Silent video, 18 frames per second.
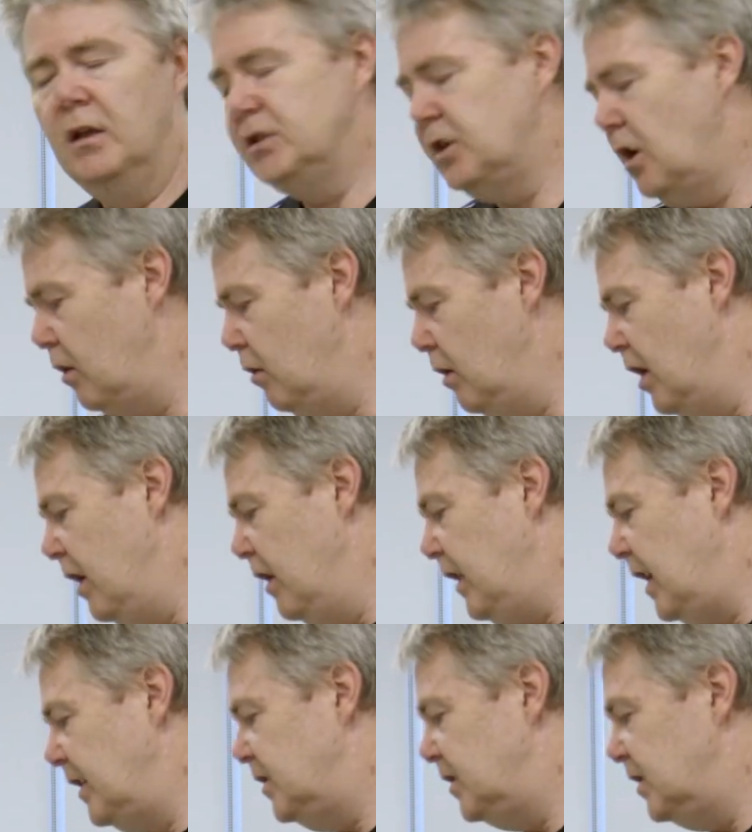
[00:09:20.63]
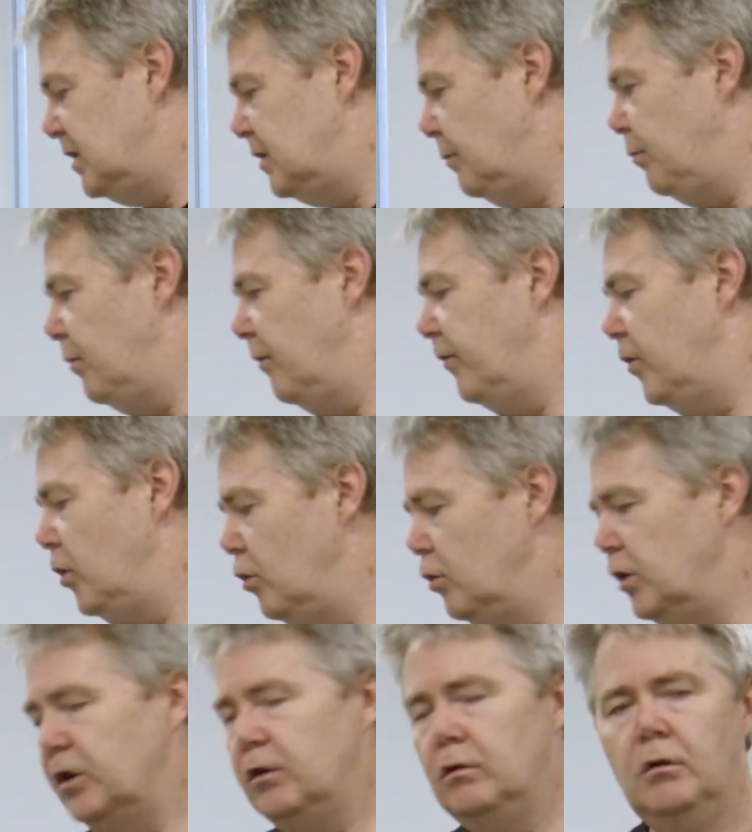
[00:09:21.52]
So that's just a
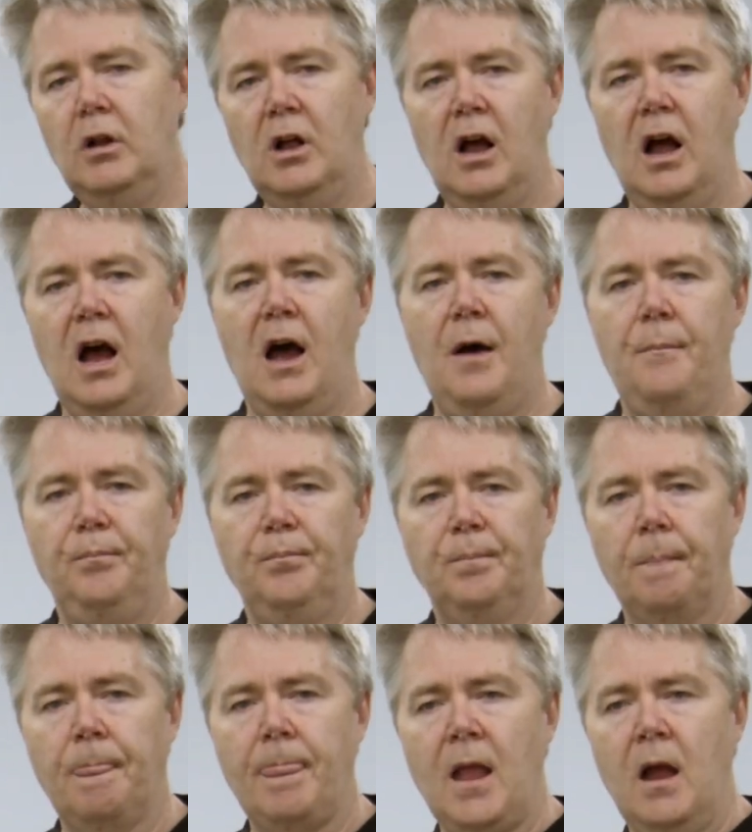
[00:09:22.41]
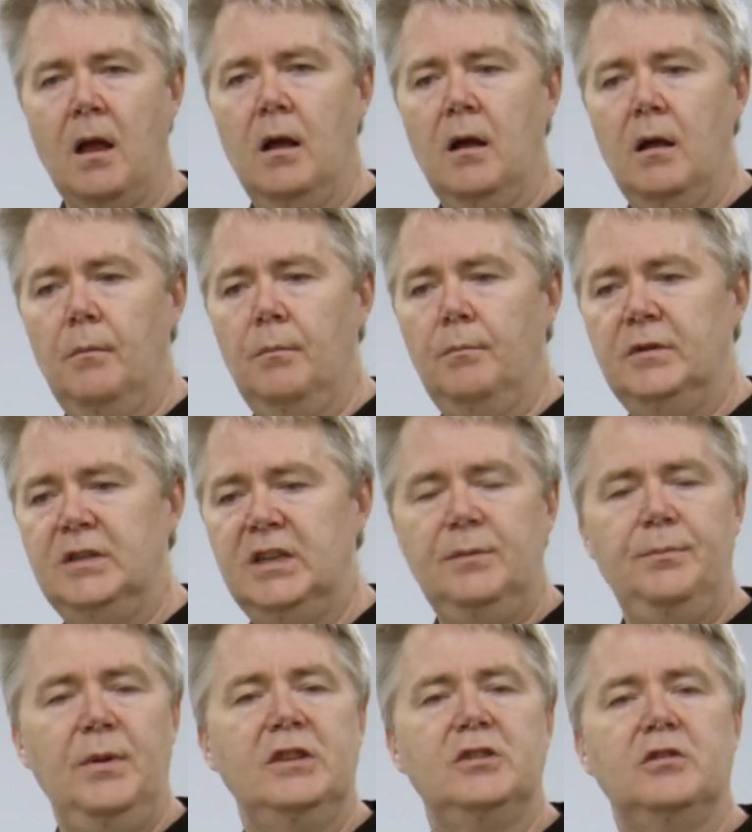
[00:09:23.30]
few little
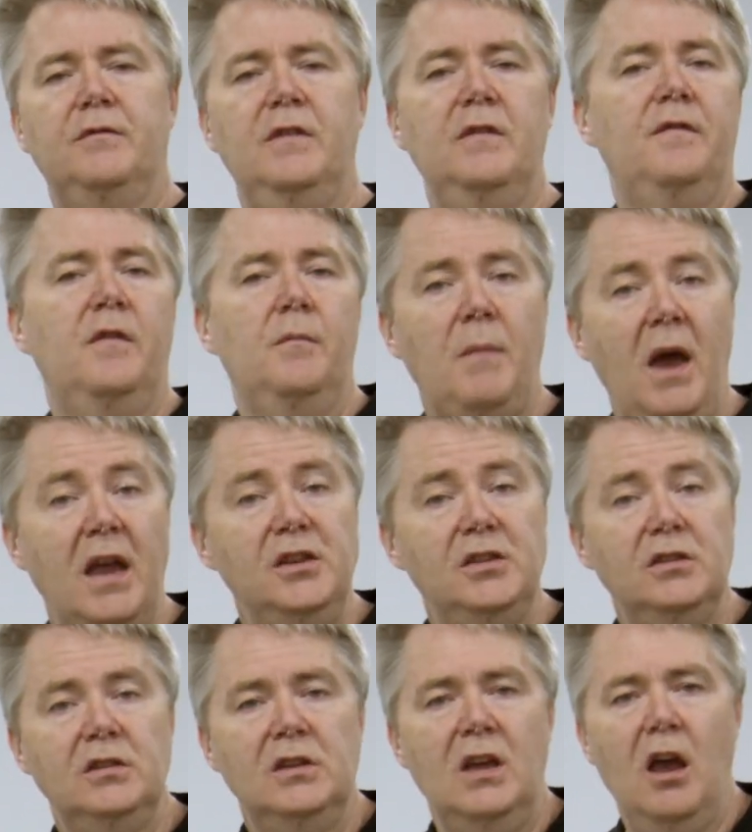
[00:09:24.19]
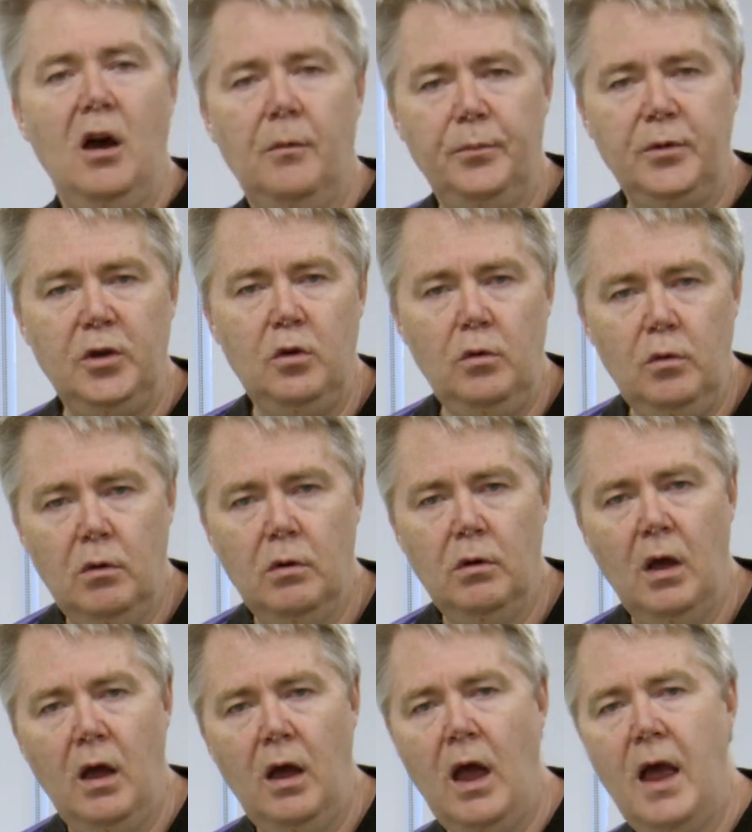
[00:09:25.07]
tidbits of information to help you
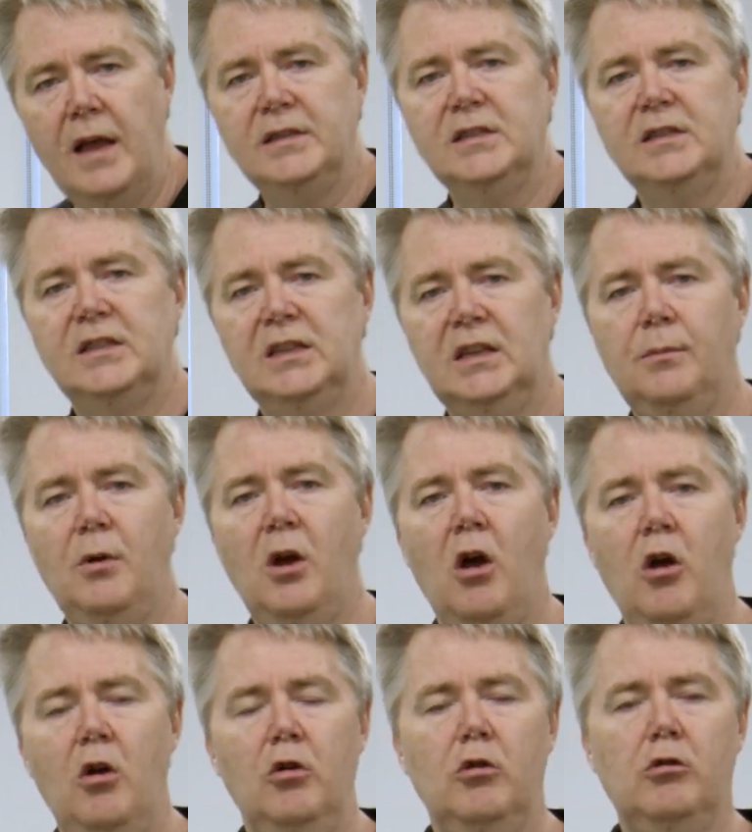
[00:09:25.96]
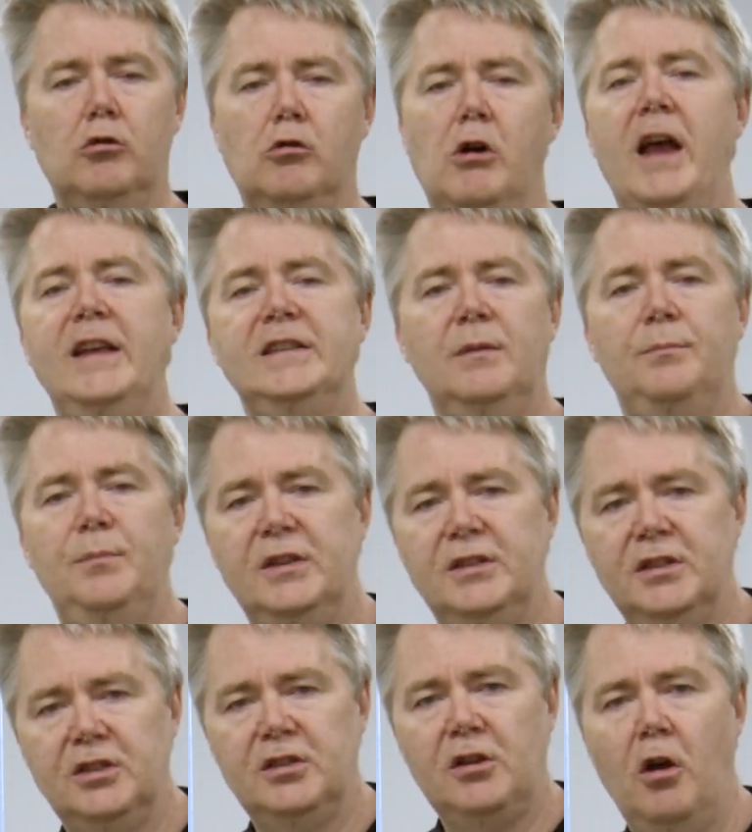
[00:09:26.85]
as a cinema owner or as a
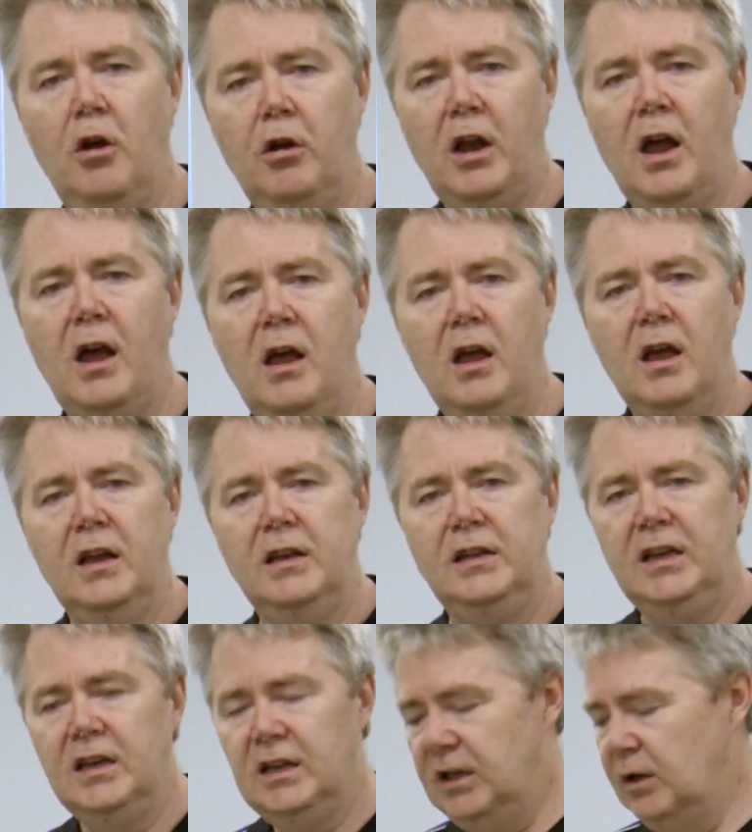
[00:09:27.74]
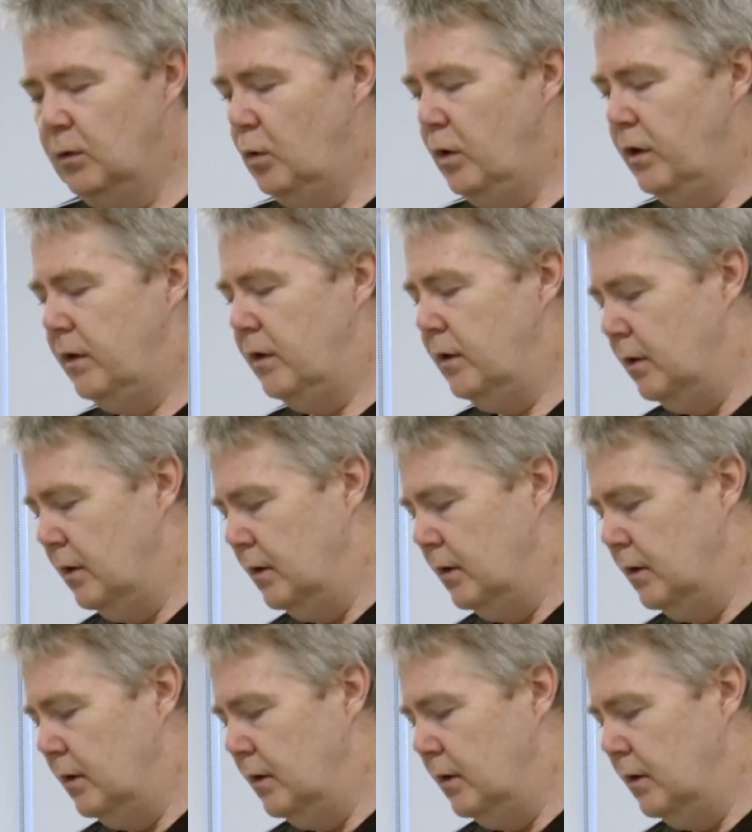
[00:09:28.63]
business owner dealing with